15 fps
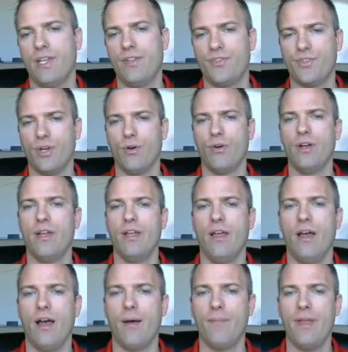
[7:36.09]
And so,
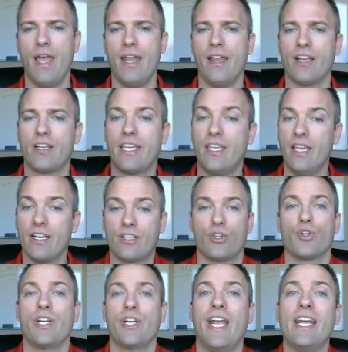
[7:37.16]
and it
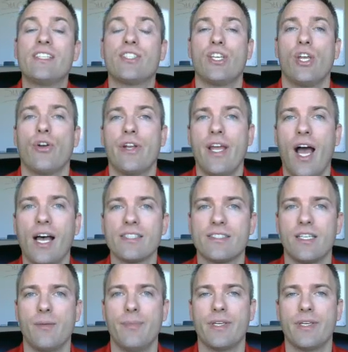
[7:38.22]
creates curiosity,